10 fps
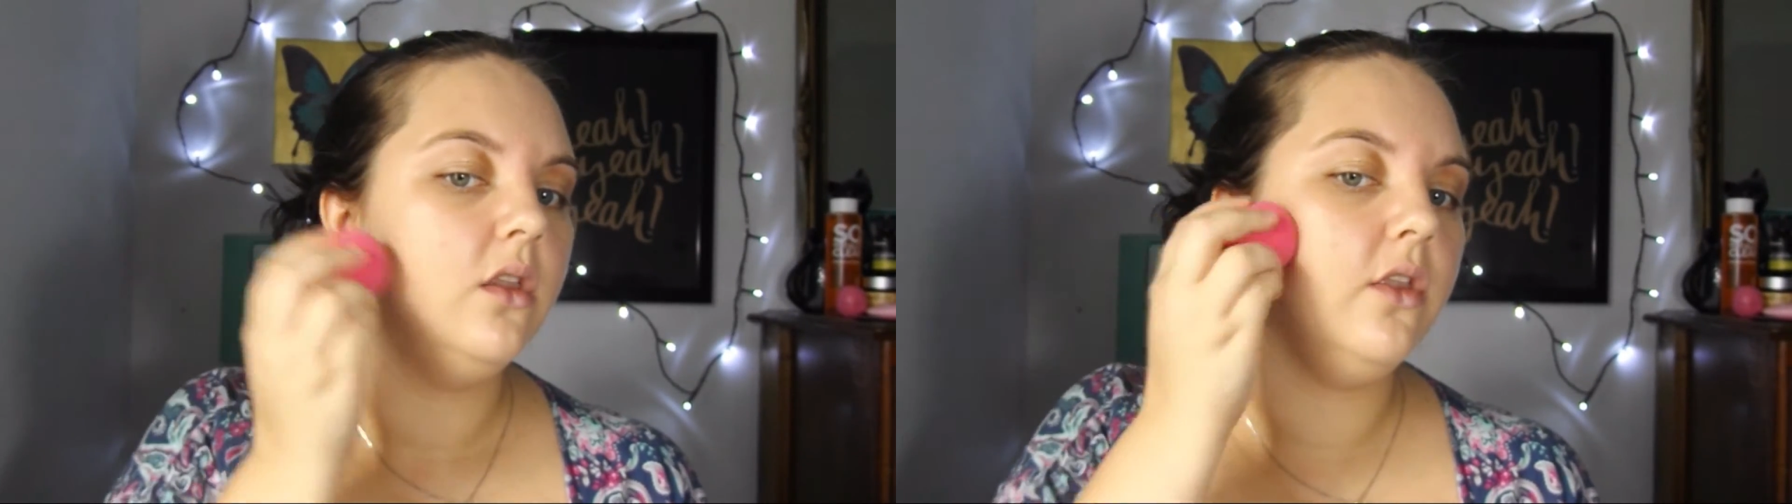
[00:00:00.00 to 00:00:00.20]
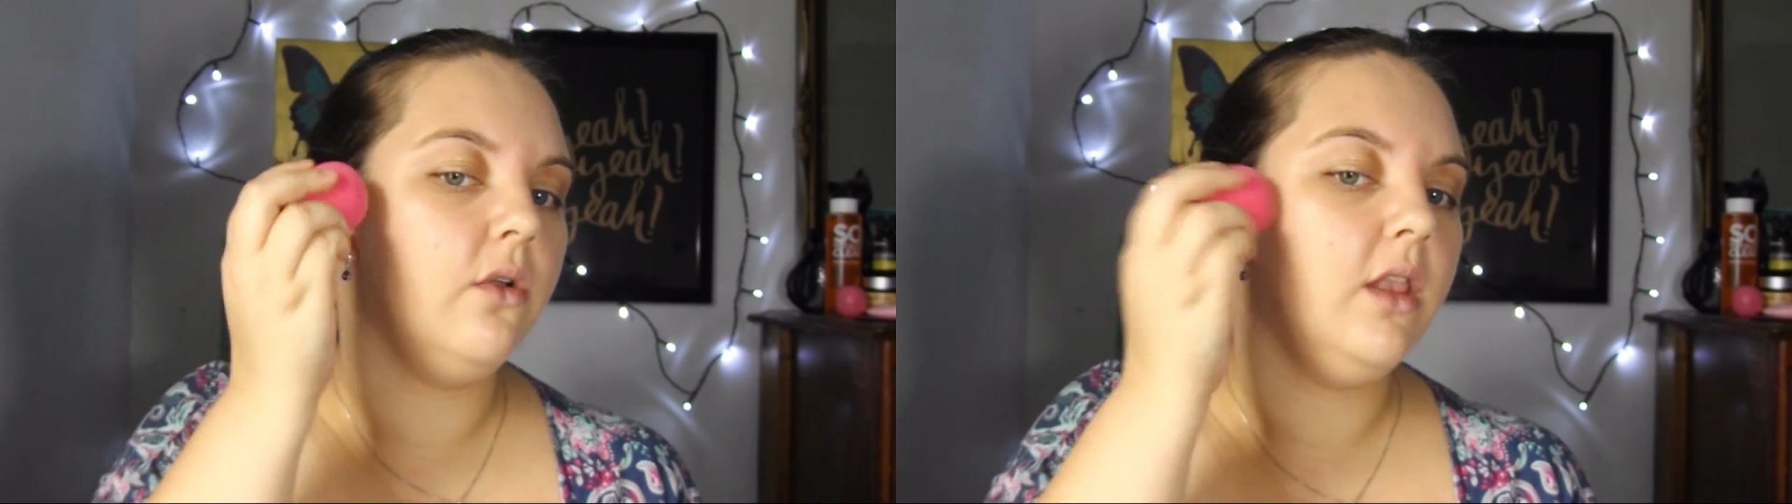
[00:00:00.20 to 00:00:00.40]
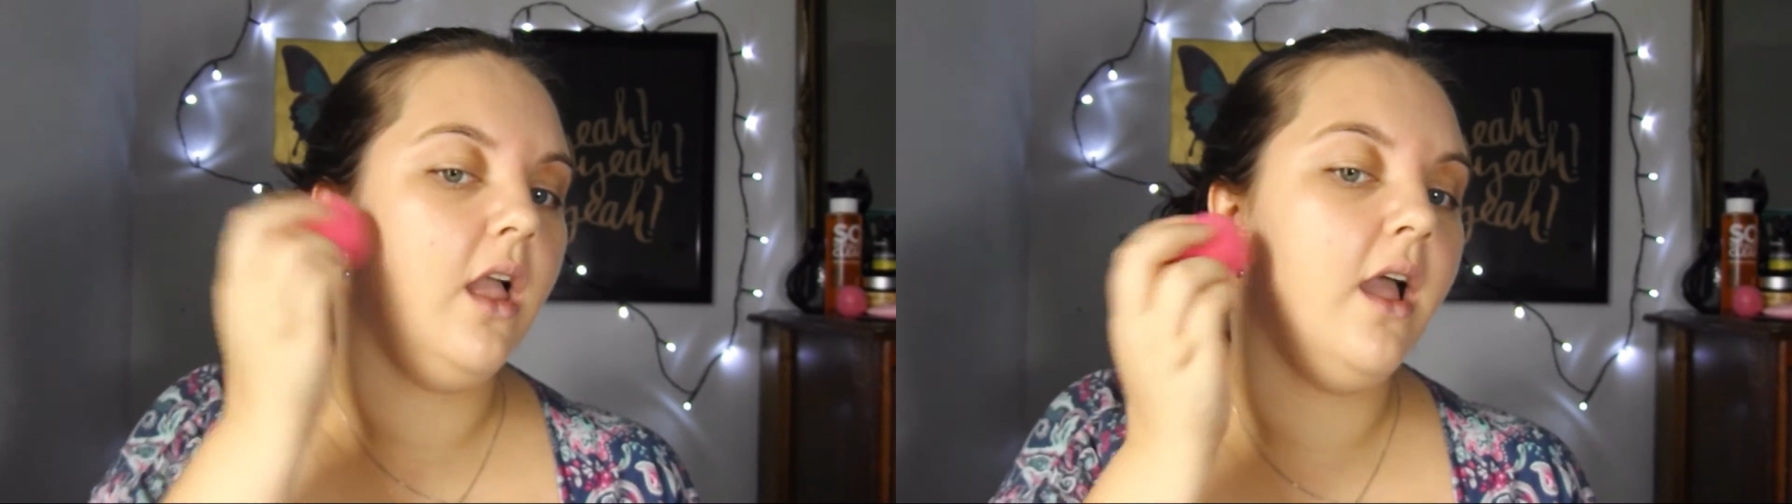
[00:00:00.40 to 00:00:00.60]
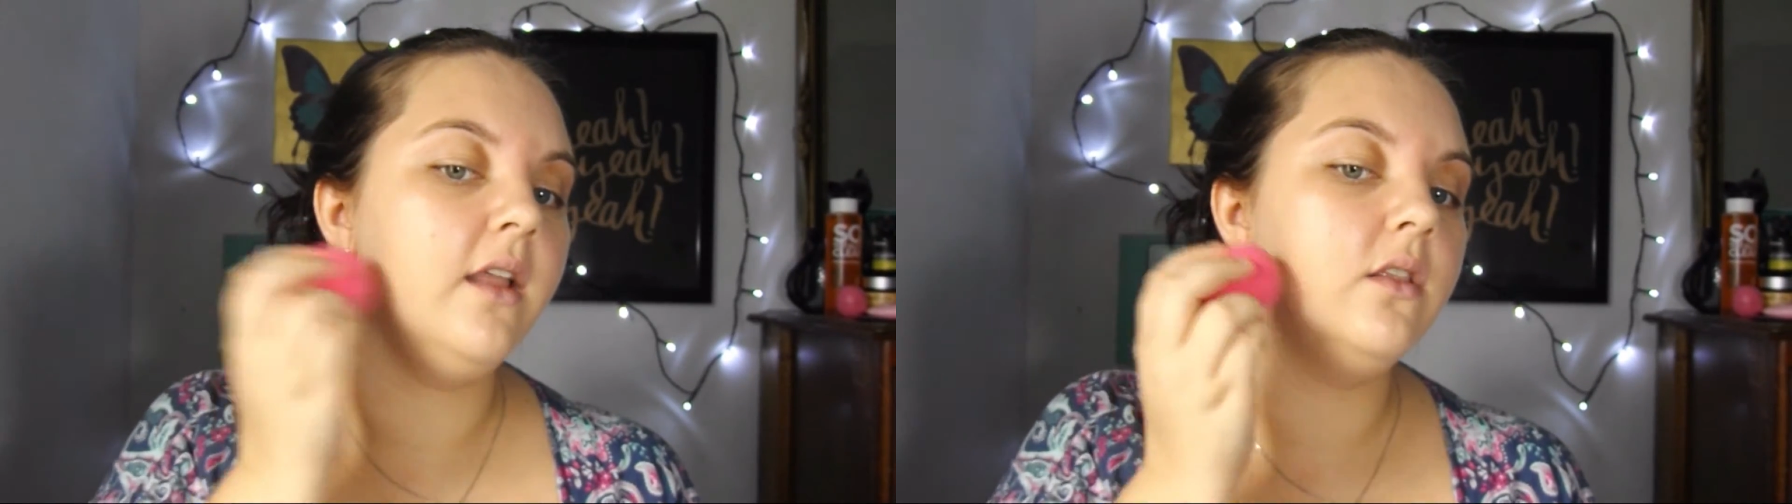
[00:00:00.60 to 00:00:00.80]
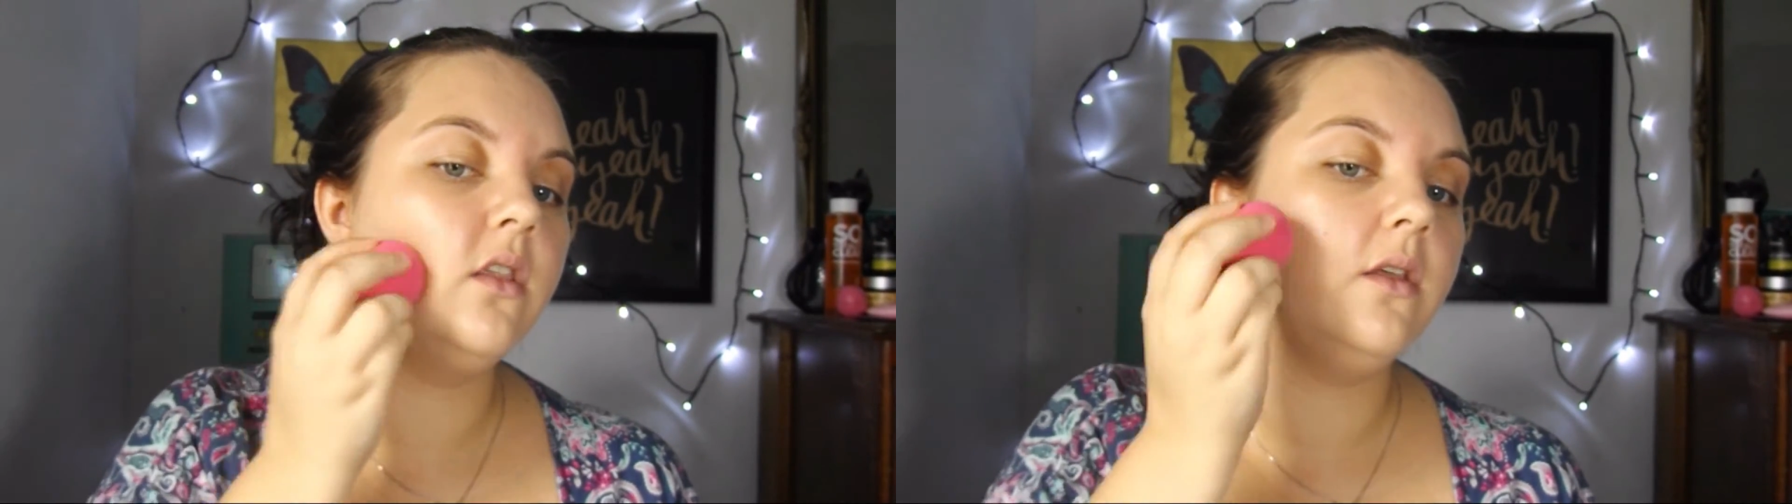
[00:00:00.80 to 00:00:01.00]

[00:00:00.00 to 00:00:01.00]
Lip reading: no lines,